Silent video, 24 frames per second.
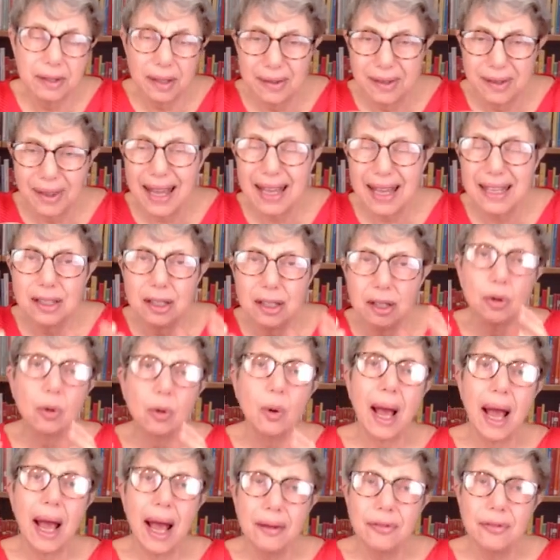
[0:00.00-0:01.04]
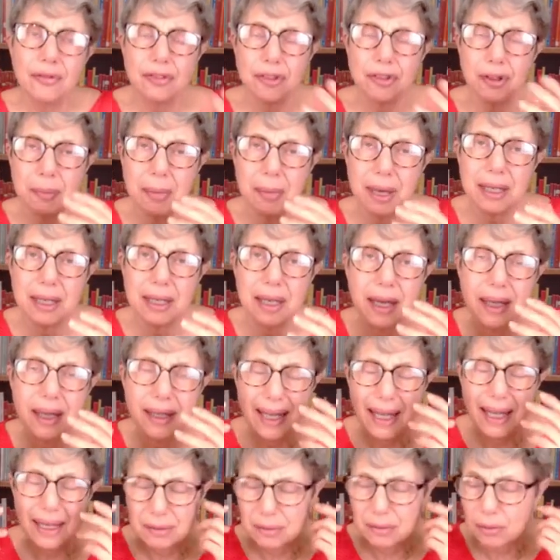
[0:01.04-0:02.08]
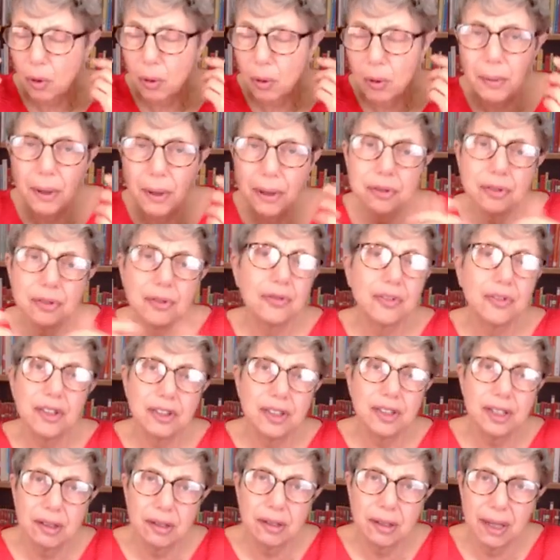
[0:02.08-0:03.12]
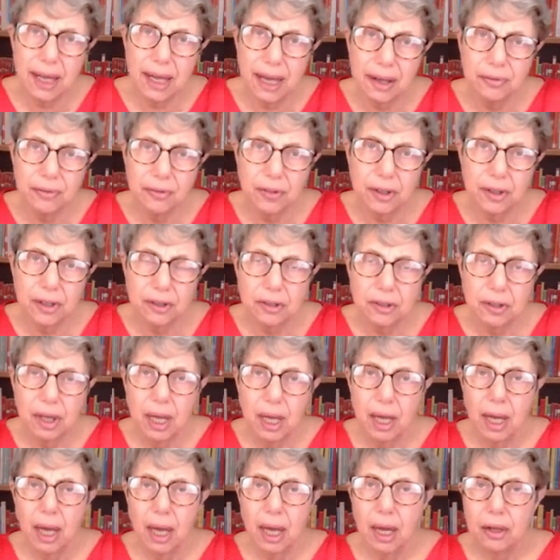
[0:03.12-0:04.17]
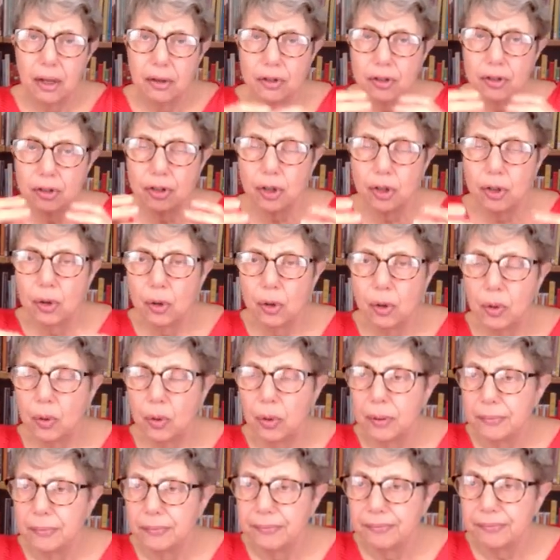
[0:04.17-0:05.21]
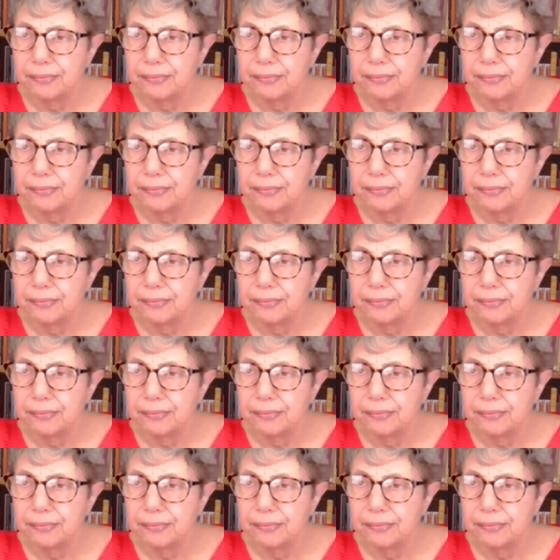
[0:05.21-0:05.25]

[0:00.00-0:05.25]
And then you have to make an almost physical effort to